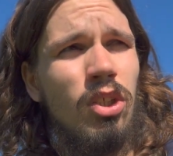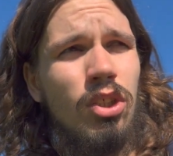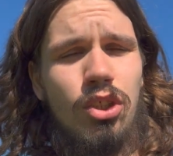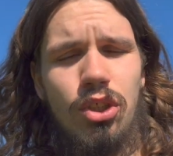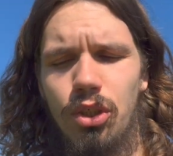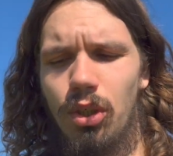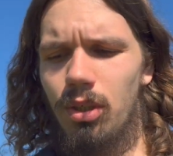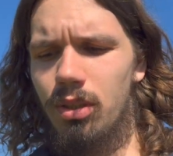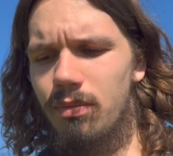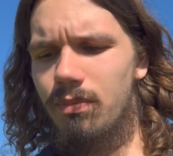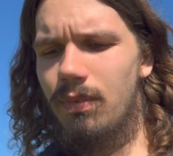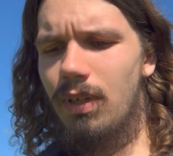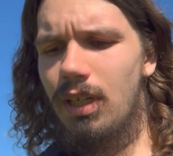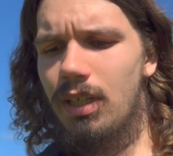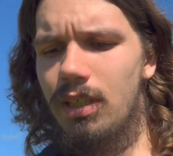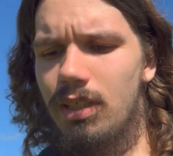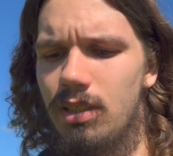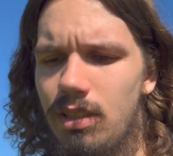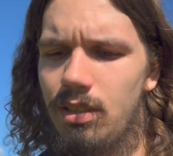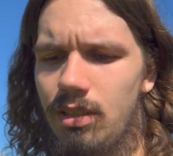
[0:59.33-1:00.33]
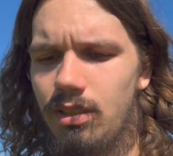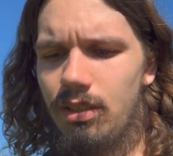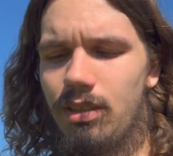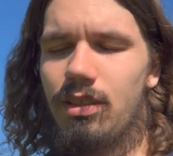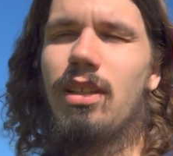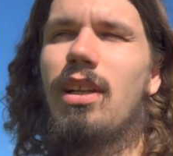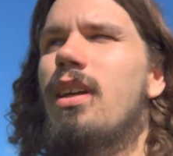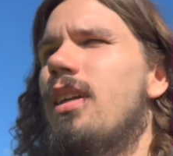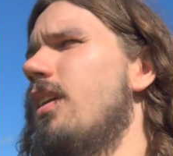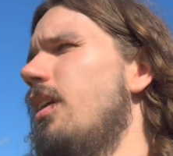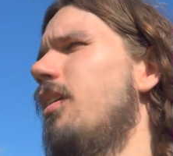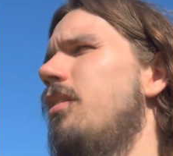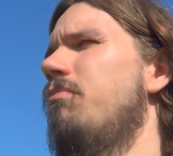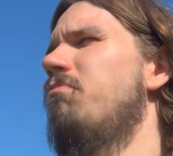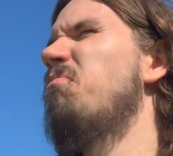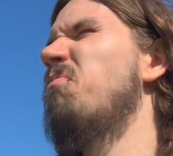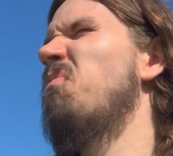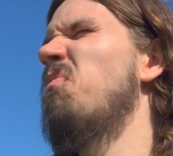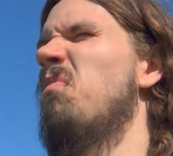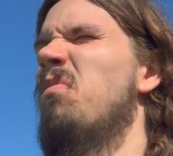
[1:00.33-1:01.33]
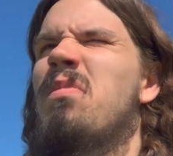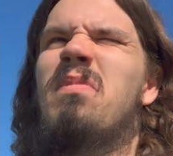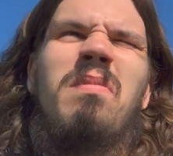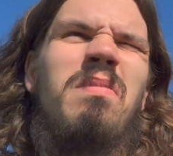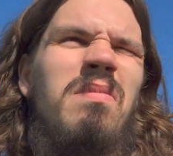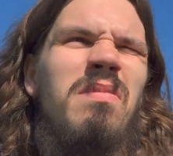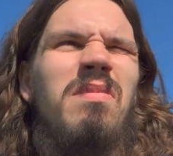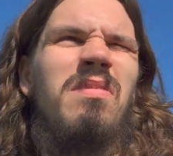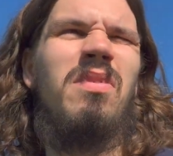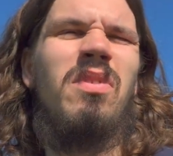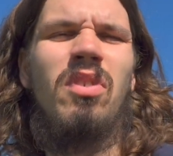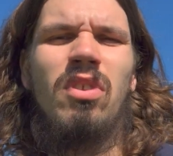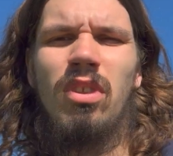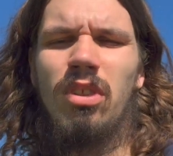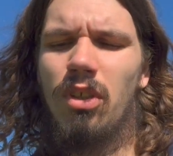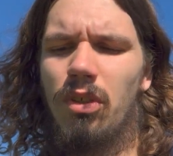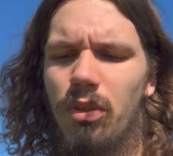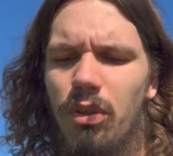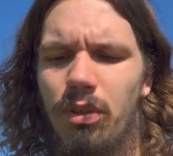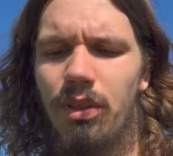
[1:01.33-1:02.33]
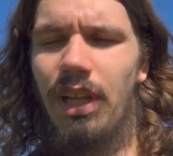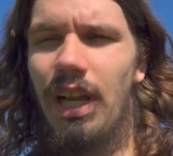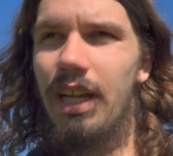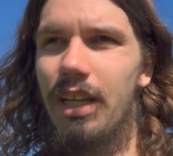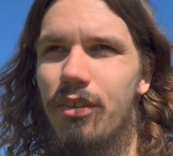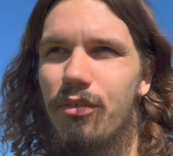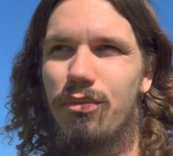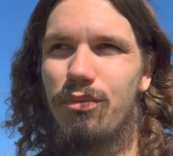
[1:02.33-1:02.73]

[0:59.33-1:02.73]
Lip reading: short mile. It's like, don't know, like